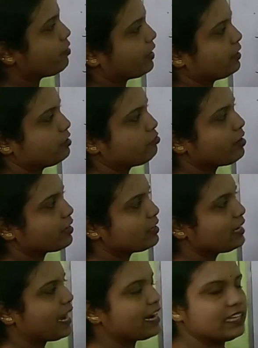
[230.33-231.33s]
triangle,
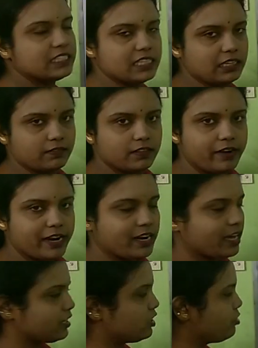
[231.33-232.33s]
triangle ADC, the right
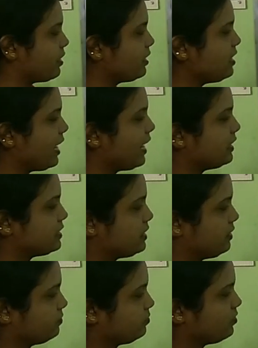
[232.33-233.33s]
angle triangle
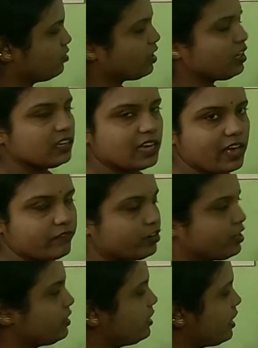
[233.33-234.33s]
ADC. Okay, I have
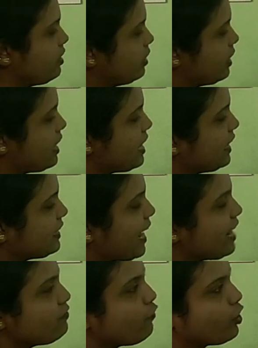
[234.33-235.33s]
written there
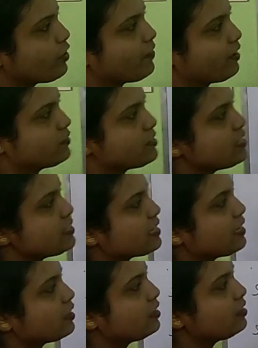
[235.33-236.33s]
tan 45, since
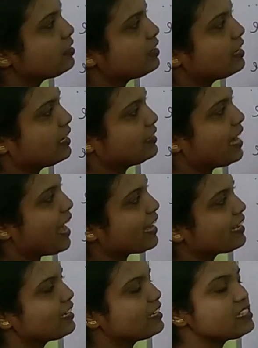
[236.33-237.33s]
here the
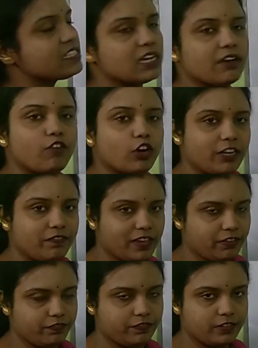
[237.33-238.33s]
angle is
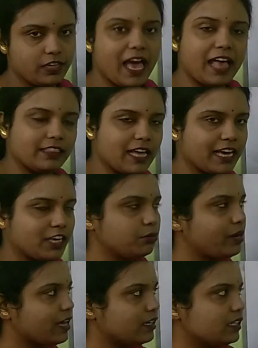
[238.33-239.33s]
45. The acute
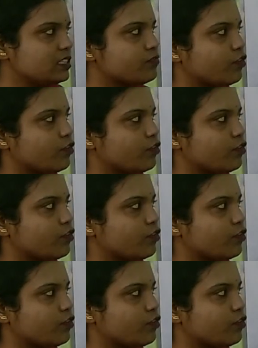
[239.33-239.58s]
angle is